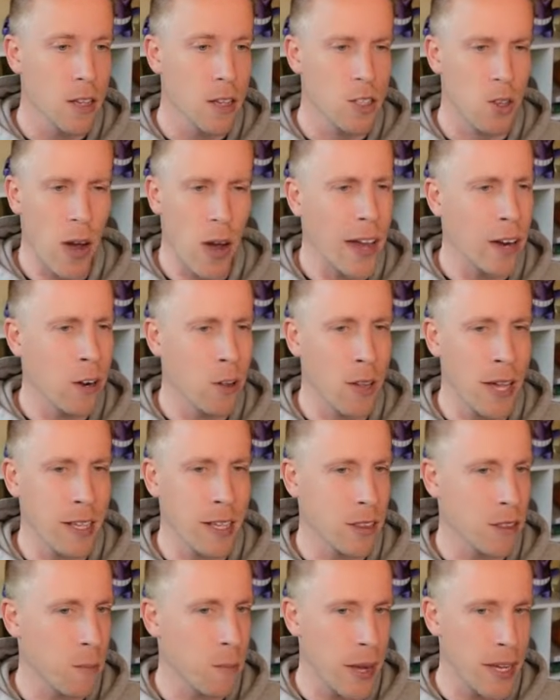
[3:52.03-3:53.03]
So I don't
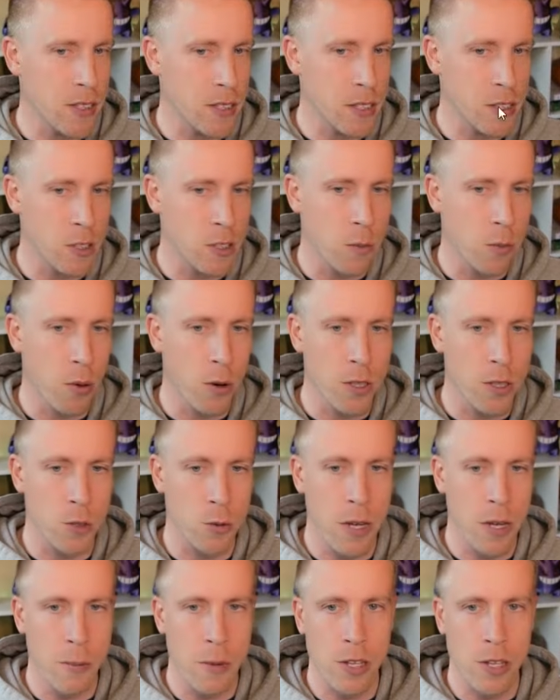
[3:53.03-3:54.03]
like the basic
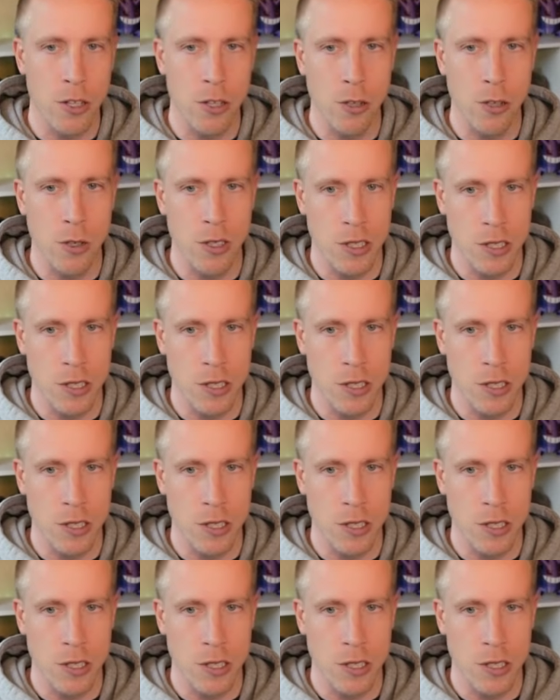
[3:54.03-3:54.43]
supports. What I'm going to do